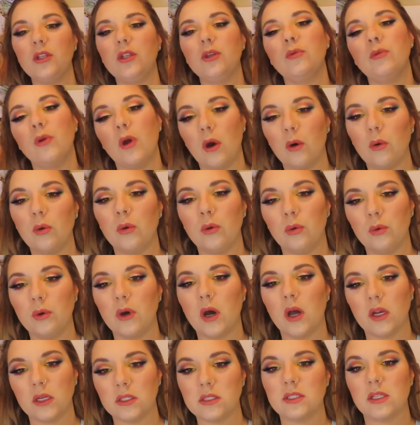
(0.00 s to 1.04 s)
You know who
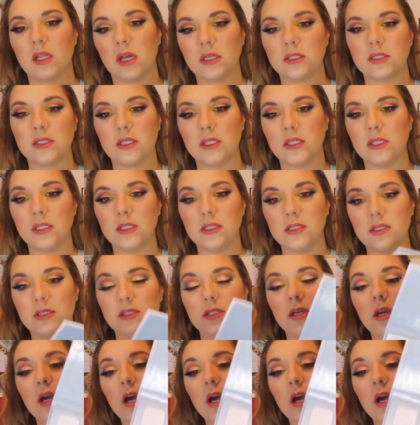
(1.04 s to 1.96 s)
Anastasia is.